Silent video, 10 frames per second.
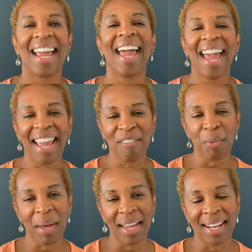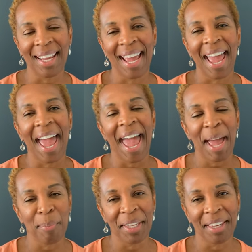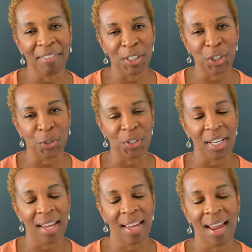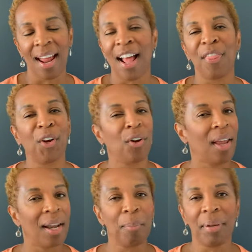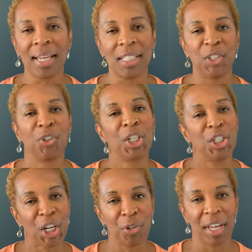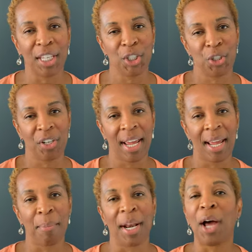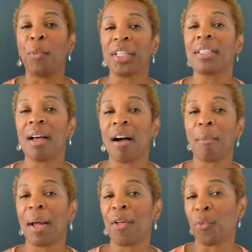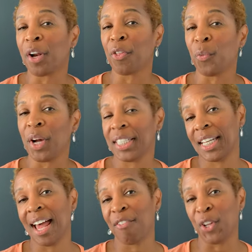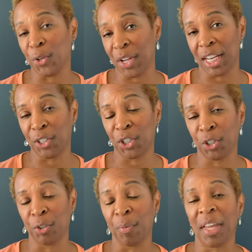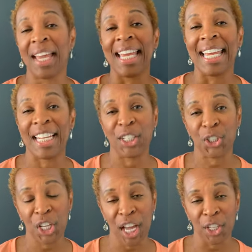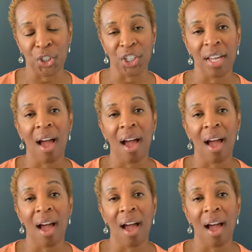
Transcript: Hey everybody, happy Giving Tuesday. There are a lot of places you could donate to today, but I wanted to talk about one of the ones that I've donated to. It is Touch.